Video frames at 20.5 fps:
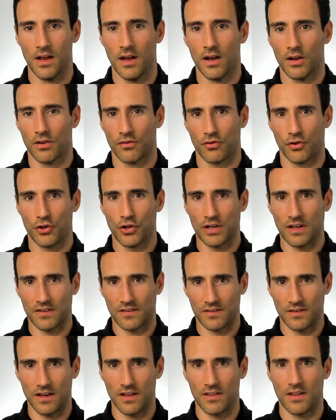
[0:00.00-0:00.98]
So you can
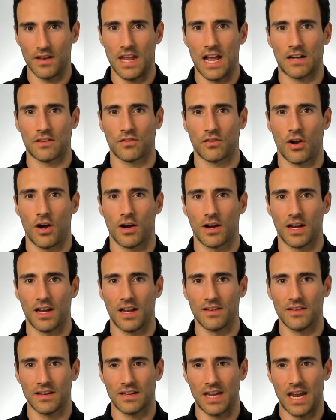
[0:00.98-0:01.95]
see the next target
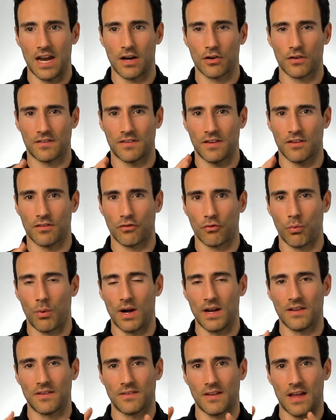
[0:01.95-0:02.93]
indicator says
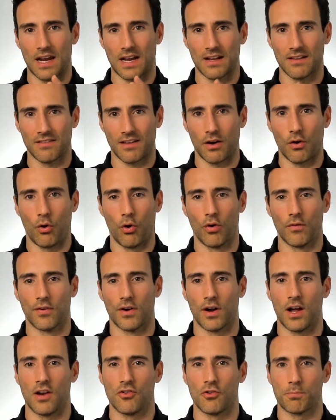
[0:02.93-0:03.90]
20 seconds at over
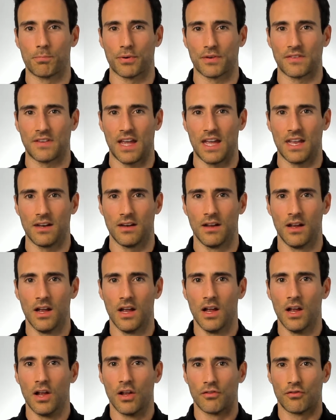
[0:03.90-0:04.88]
100%.
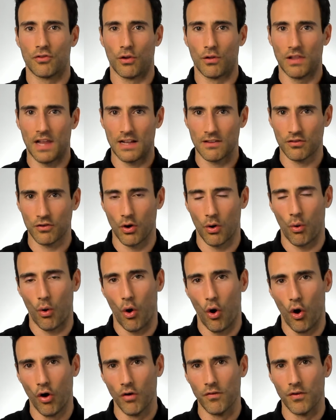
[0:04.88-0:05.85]
So let's go
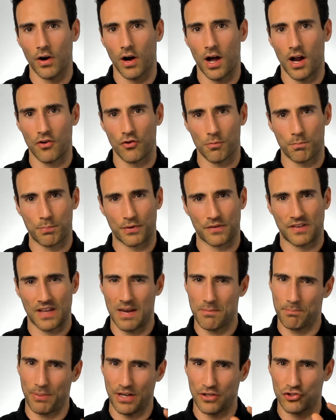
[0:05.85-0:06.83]
over
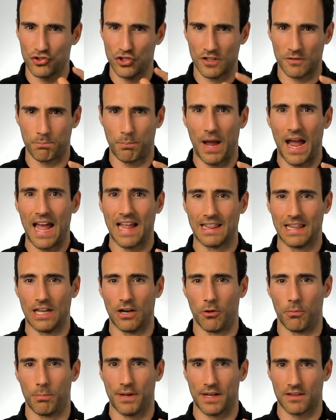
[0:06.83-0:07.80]
100% by a
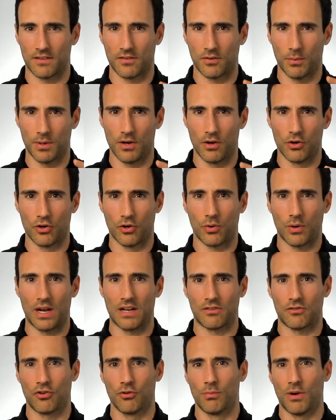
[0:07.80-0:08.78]
little bit so we don't
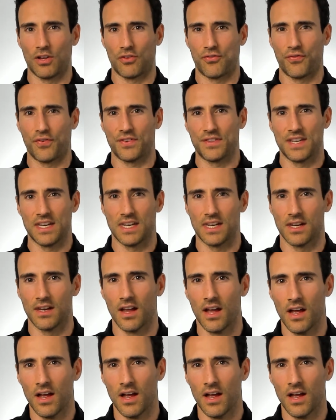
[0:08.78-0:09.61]
create too much fatigue.